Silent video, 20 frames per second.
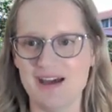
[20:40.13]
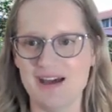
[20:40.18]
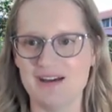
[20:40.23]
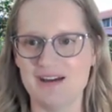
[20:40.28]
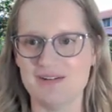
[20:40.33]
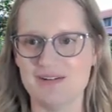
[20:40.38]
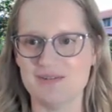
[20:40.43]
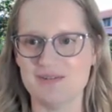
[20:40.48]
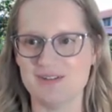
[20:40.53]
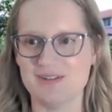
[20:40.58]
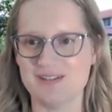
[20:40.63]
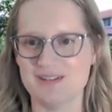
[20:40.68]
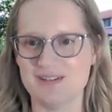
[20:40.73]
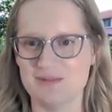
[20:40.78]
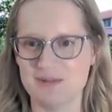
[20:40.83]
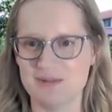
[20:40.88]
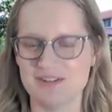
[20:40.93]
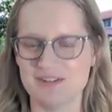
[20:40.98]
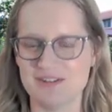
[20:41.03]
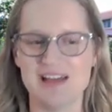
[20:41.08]
of
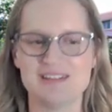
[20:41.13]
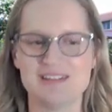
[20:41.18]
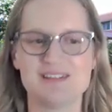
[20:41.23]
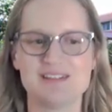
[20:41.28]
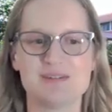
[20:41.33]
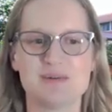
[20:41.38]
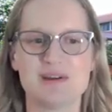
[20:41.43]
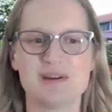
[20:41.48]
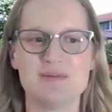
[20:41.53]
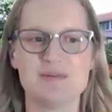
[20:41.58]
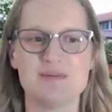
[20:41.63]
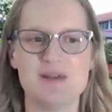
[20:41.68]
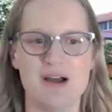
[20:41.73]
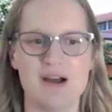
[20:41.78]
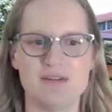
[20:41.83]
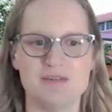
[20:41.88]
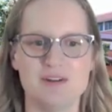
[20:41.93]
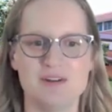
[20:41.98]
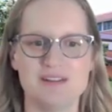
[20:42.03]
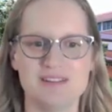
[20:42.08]
some of the classes we're going to be
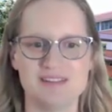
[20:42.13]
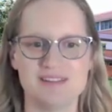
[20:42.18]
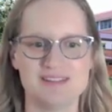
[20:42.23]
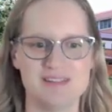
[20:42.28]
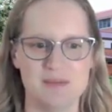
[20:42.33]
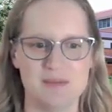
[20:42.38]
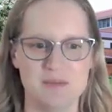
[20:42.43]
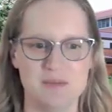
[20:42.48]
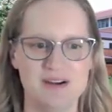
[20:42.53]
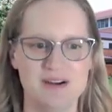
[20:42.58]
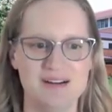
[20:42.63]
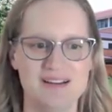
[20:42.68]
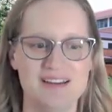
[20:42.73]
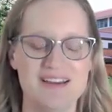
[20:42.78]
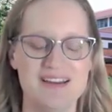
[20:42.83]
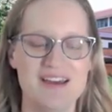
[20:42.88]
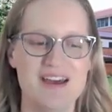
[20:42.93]
offering this summer.